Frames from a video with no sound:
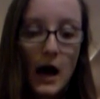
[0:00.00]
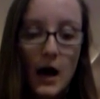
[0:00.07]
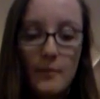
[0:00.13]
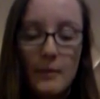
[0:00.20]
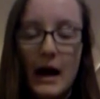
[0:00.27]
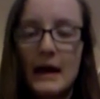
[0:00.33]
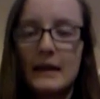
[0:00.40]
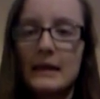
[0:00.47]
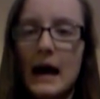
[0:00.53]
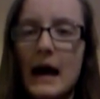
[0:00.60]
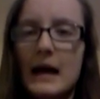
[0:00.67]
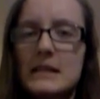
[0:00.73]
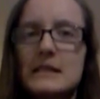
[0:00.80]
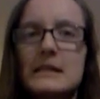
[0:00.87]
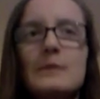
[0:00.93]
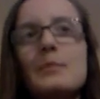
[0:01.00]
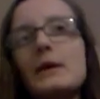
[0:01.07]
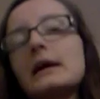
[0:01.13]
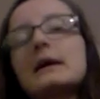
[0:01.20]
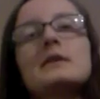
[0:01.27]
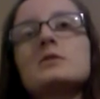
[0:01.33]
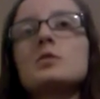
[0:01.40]
And actually
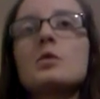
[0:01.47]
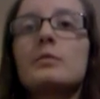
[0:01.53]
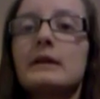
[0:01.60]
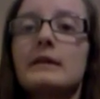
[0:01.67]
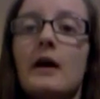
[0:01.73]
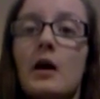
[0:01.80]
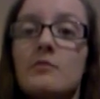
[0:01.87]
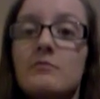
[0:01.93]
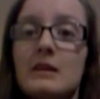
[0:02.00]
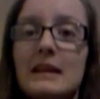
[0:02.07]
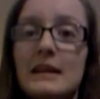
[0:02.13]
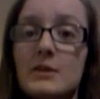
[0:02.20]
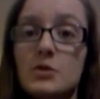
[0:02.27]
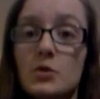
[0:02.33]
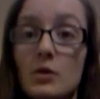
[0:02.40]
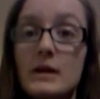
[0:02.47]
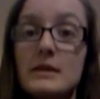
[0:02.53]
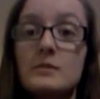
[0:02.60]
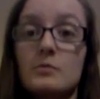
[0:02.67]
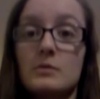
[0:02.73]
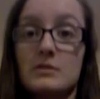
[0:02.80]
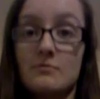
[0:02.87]
picking a topic that I really
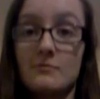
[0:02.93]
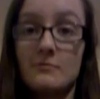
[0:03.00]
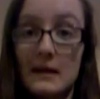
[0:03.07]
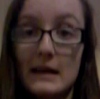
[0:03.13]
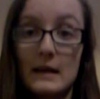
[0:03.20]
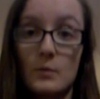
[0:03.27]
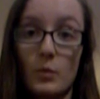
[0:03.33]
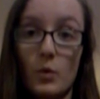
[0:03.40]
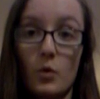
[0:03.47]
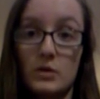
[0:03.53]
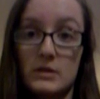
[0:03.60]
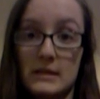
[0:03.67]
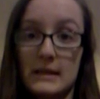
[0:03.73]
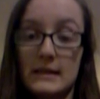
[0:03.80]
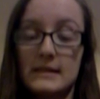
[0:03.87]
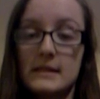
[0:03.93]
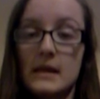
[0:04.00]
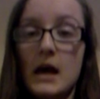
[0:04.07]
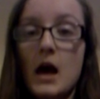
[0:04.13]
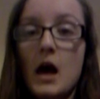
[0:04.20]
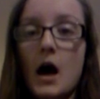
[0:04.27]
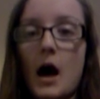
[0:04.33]
enjoyed was really important,
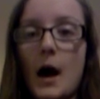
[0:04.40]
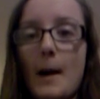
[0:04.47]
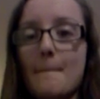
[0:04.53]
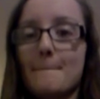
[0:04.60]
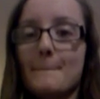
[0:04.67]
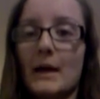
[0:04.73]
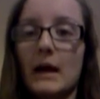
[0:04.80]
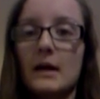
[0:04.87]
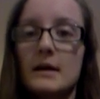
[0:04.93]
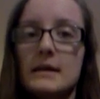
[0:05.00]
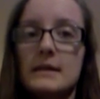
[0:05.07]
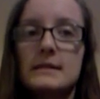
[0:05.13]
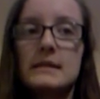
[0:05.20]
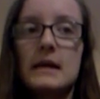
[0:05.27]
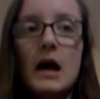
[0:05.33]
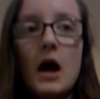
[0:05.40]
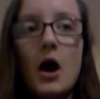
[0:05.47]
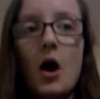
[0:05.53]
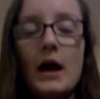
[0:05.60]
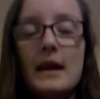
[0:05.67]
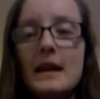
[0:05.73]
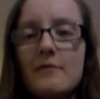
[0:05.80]
because
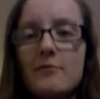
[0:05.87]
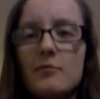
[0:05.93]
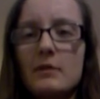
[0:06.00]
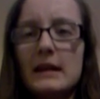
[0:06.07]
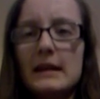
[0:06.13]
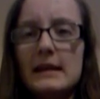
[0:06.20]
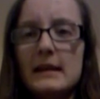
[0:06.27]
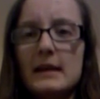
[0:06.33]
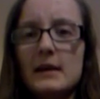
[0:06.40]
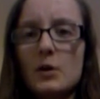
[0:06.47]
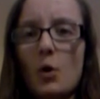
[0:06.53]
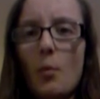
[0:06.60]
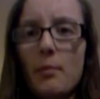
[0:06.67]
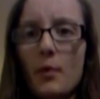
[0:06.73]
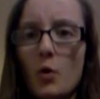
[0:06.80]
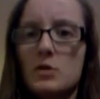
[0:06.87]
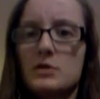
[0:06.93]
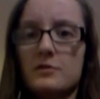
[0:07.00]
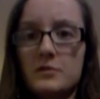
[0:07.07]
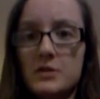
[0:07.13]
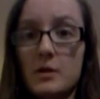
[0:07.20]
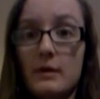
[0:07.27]
I never really got
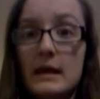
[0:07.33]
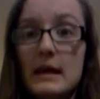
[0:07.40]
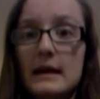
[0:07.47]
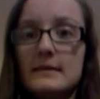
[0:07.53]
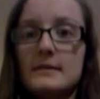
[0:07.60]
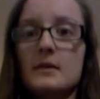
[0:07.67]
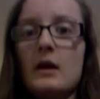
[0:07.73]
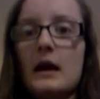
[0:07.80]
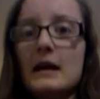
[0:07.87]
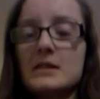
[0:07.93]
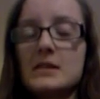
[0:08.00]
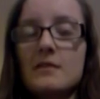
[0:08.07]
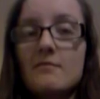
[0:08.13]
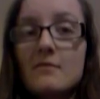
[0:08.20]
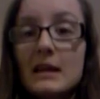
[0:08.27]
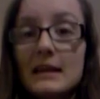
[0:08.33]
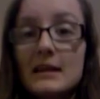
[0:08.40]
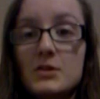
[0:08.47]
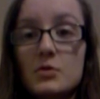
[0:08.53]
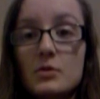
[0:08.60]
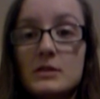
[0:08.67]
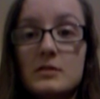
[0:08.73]
bored of doing it. I actually really
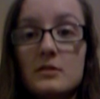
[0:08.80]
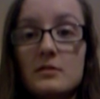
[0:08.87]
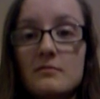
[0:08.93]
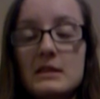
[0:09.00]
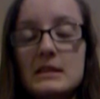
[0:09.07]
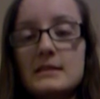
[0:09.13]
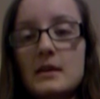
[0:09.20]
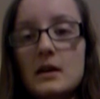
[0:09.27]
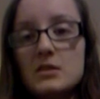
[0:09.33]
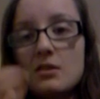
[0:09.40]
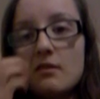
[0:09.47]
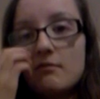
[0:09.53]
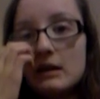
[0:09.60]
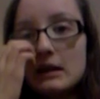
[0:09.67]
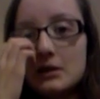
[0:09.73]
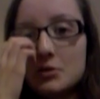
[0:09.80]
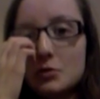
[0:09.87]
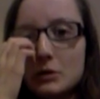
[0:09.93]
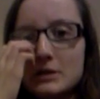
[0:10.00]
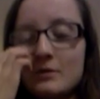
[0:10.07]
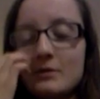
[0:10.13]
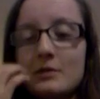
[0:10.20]
enjoyed doing the research, I really
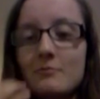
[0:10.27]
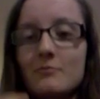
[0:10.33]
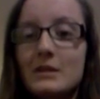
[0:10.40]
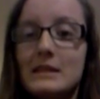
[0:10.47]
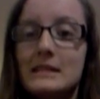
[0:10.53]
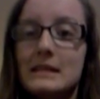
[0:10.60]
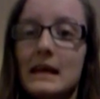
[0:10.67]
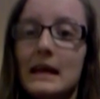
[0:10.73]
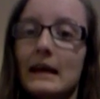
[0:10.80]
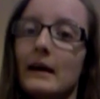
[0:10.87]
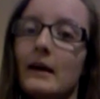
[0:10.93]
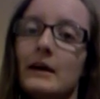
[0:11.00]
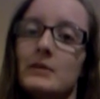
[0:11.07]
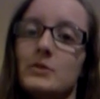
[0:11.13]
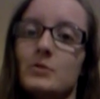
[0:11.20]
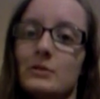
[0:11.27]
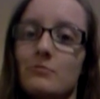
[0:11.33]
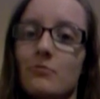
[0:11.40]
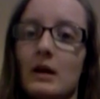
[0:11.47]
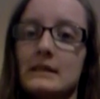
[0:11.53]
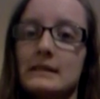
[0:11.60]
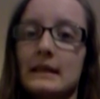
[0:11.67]
enjoyed doing the reading, I
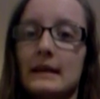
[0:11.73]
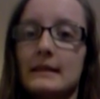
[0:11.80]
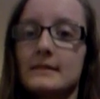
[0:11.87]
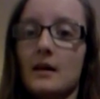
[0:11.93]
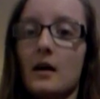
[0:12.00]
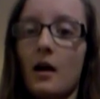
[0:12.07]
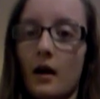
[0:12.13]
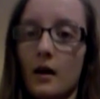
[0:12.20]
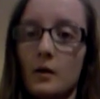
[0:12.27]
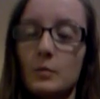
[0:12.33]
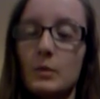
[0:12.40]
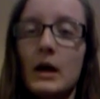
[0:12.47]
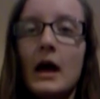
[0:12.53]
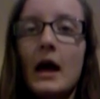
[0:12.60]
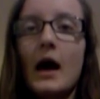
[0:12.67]
enjoyed writing it up.